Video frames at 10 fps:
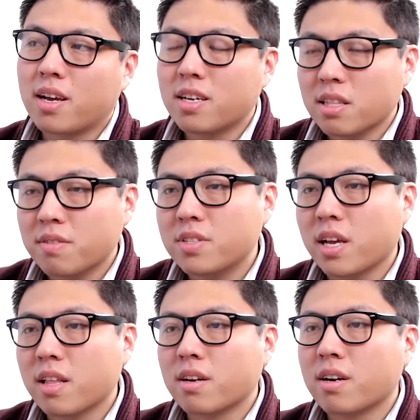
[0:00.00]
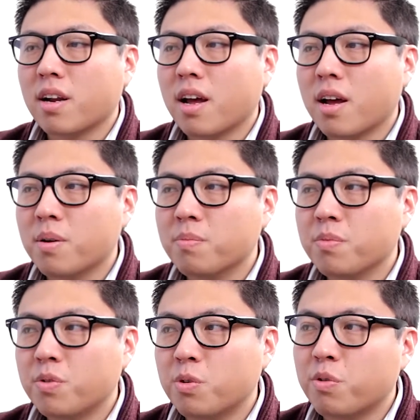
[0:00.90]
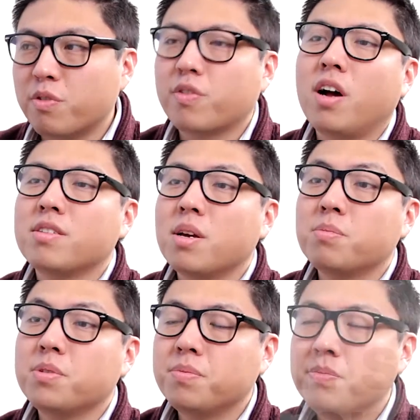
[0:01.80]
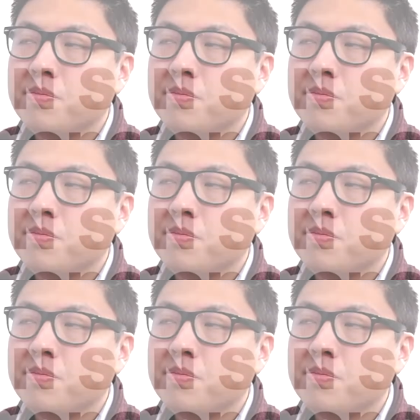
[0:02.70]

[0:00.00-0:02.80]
could live together through proof of concept.